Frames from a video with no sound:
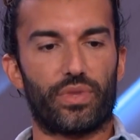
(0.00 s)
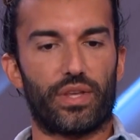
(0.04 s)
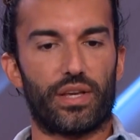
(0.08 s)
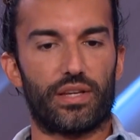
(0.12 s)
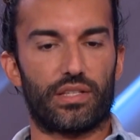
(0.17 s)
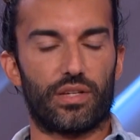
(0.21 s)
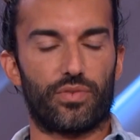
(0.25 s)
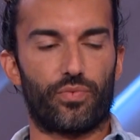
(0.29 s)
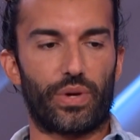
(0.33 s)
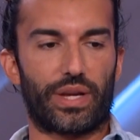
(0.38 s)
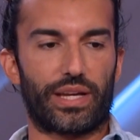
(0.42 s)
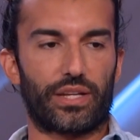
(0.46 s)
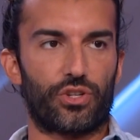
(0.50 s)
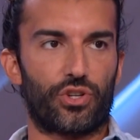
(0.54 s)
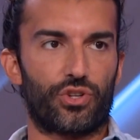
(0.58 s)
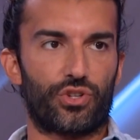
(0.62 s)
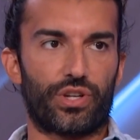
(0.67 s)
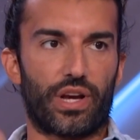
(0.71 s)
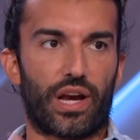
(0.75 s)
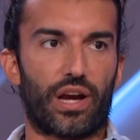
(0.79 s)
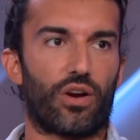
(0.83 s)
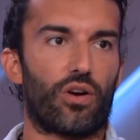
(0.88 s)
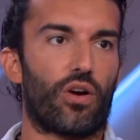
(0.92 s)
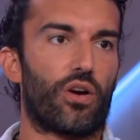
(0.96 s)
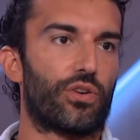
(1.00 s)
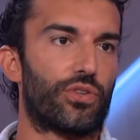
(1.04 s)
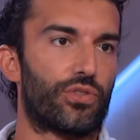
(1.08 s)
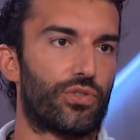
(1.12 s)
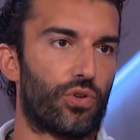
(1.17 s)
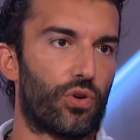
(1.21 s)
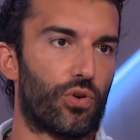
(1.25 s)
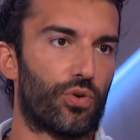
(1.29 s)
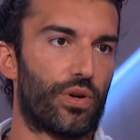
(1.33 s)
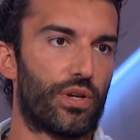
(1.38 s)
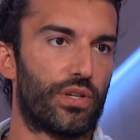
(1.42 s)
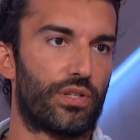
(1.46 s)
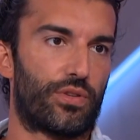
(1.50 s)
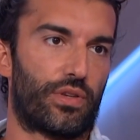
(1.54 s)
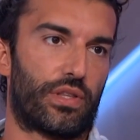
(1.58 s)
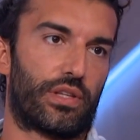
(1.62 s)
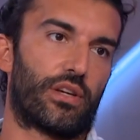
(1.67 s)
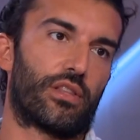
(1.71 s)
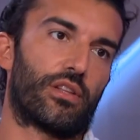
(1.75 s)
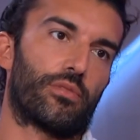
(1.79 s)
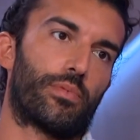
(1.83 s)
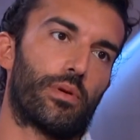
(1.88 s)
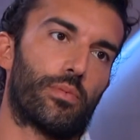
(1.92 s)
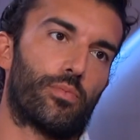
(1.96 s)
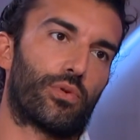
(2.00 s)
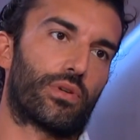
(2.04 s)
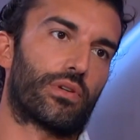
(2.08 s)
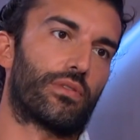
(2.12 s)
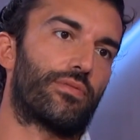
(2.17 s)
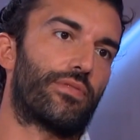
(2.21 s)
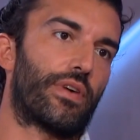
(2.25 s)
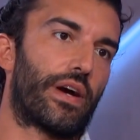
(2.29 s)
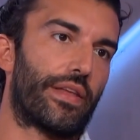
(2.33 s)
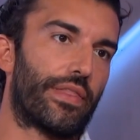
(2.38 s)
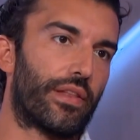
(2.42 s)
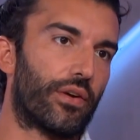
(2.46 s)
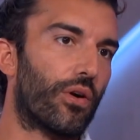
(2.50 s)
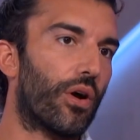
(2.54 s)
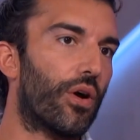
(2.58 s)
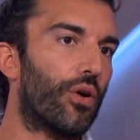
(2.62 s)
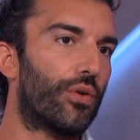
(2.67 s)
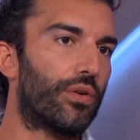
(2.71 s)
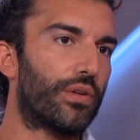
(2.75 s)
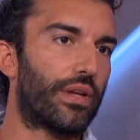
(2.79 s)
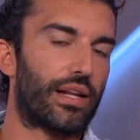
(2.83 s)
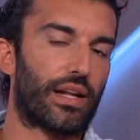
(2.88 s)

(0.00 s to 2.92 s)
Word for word: is if we can share our stories so that mm -hmm. other mm-hmm. people can find their own.